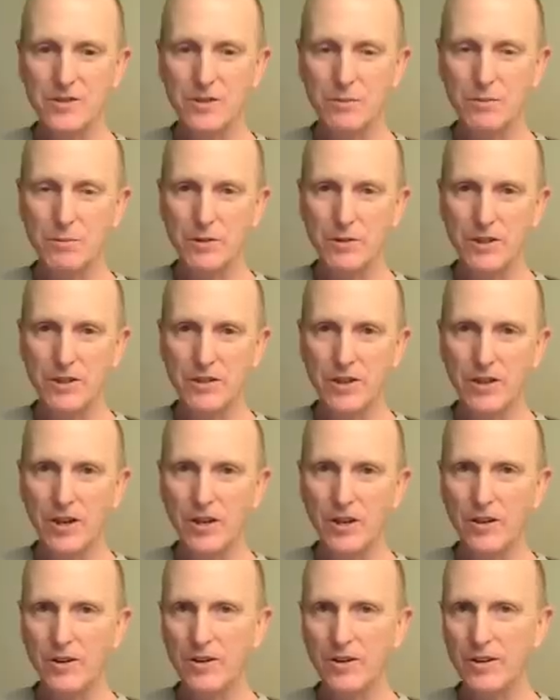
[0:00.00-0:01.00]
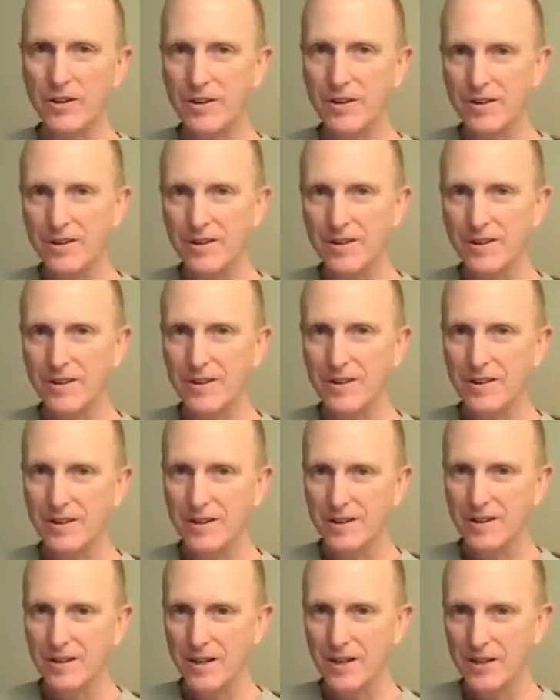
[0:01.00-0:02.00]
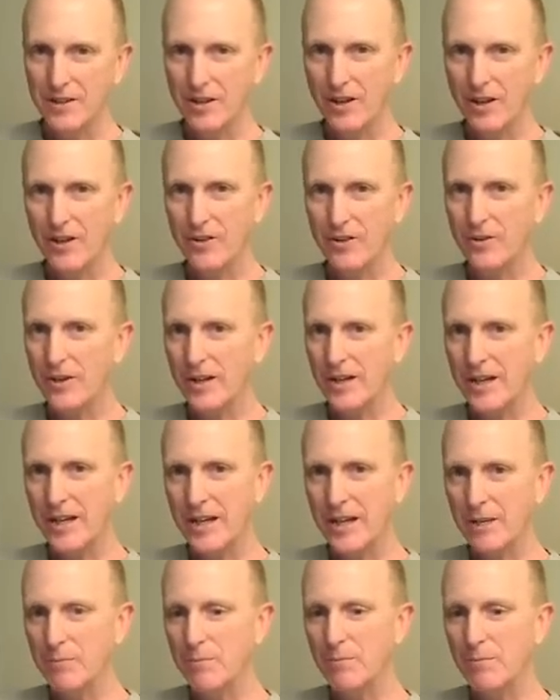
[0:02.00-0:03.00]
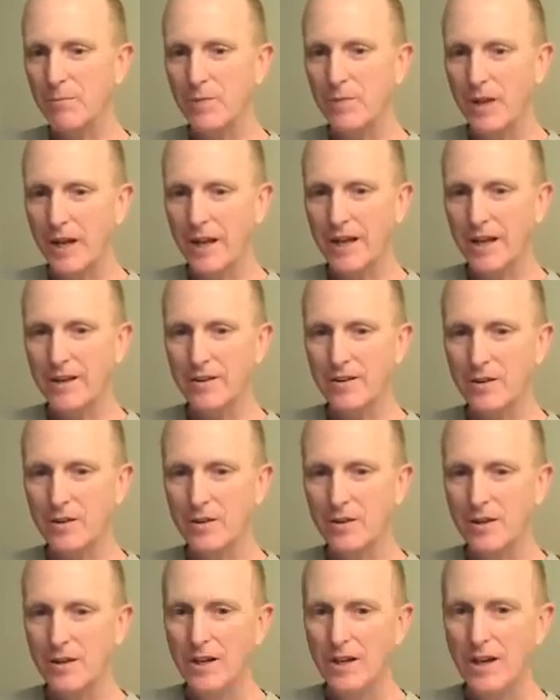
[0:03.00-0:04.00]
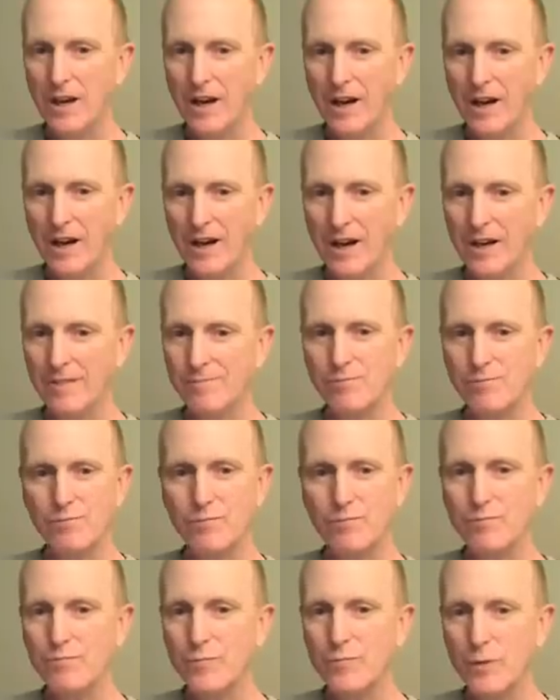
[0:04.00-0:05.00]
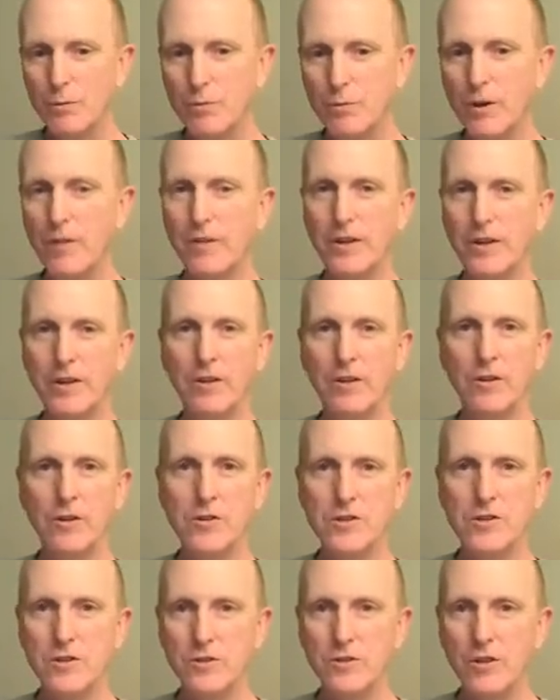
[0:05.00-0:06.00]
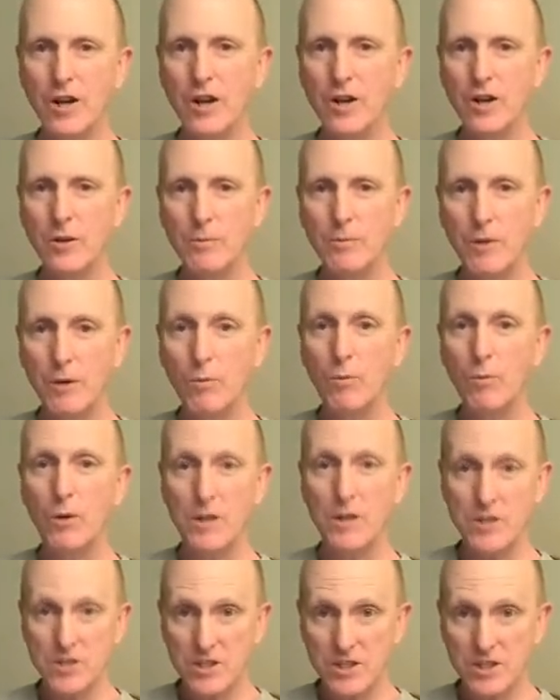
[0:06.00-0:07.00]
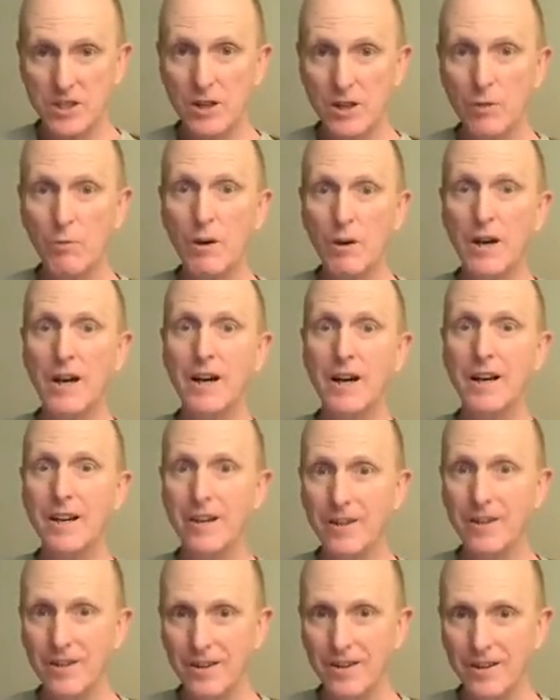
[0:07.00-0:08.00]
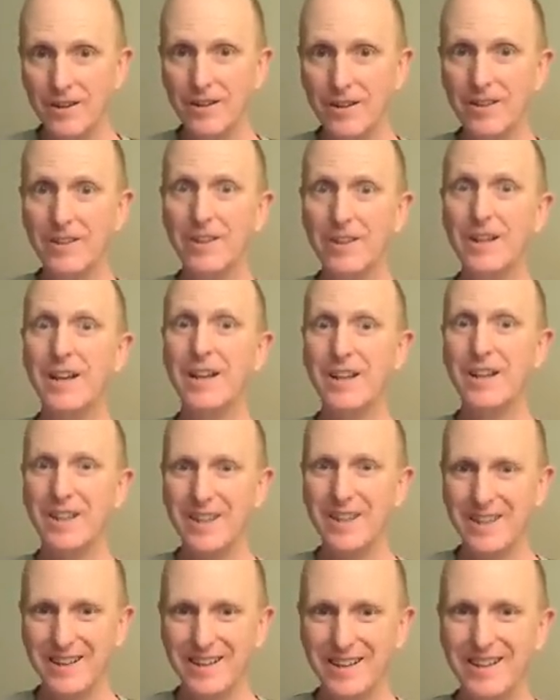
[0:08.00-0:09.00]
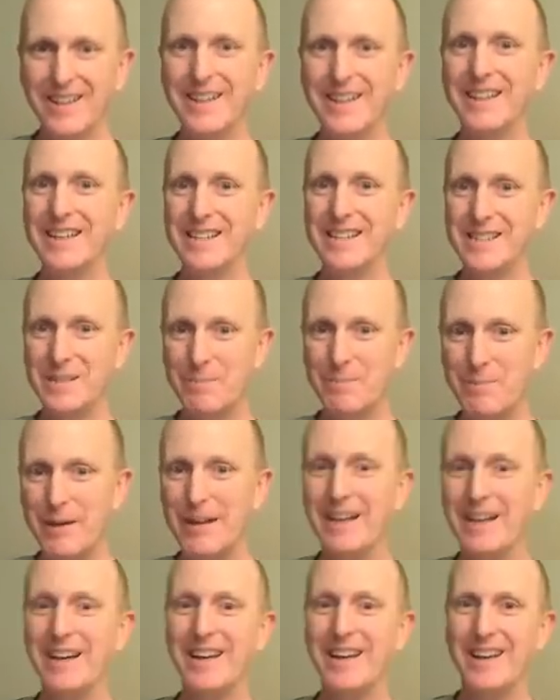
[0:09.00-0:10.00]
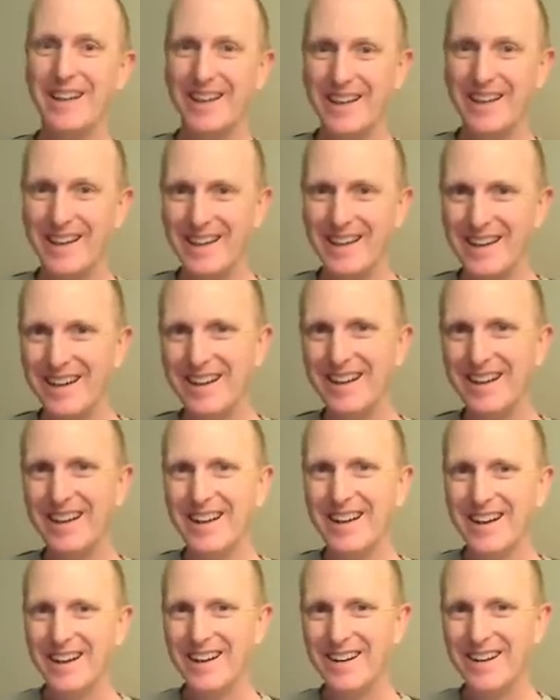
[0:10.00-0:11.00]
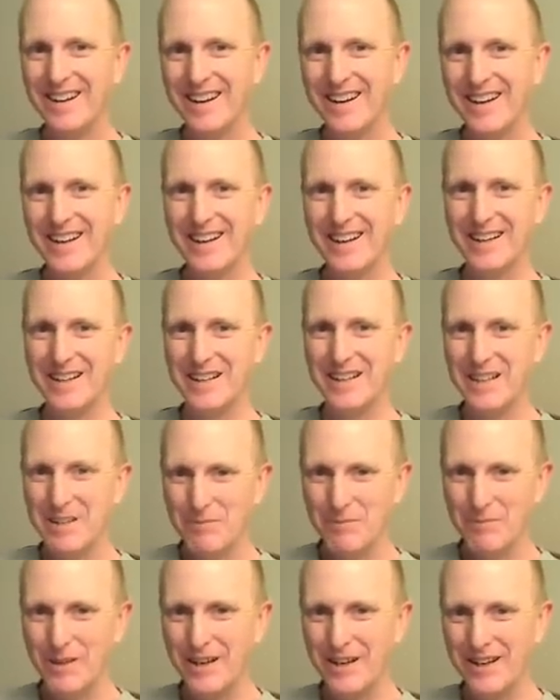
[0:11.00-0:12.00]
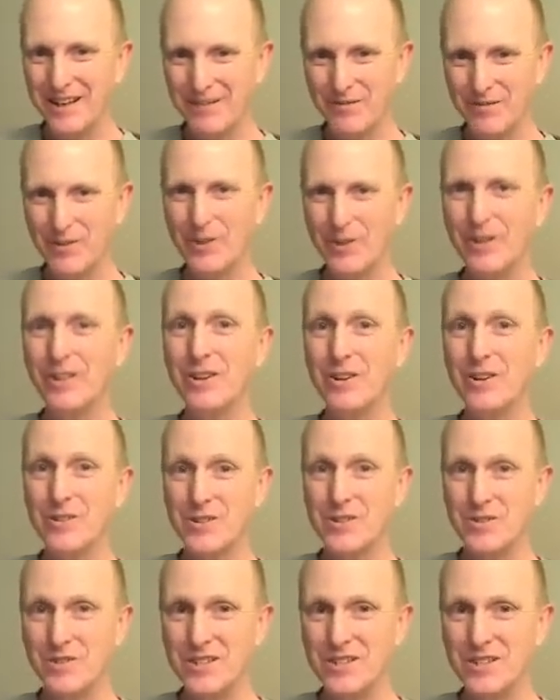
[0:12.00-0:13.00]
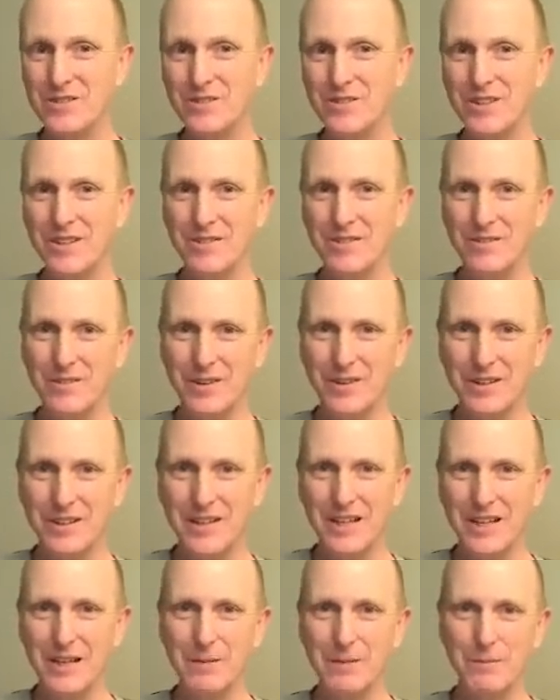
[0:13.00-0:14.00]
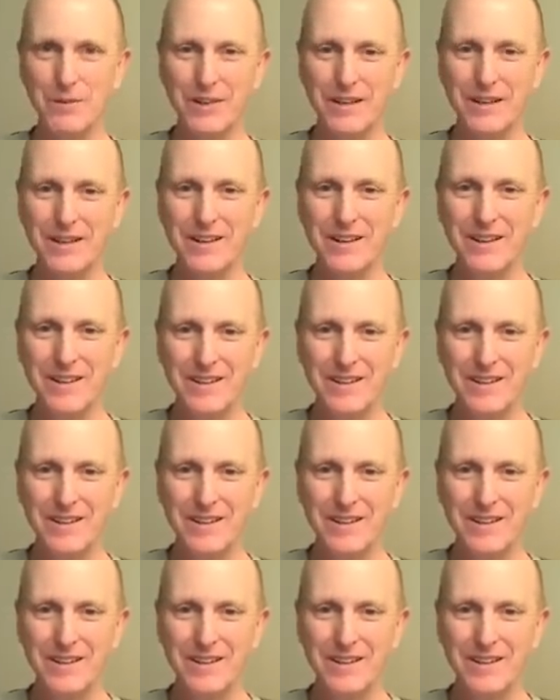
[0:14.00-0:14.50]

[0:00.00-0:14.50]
you play a dollar a game, and you're probably going to lose your dollar, but once in a while, it's payday, alright? But very low stress way of gambling.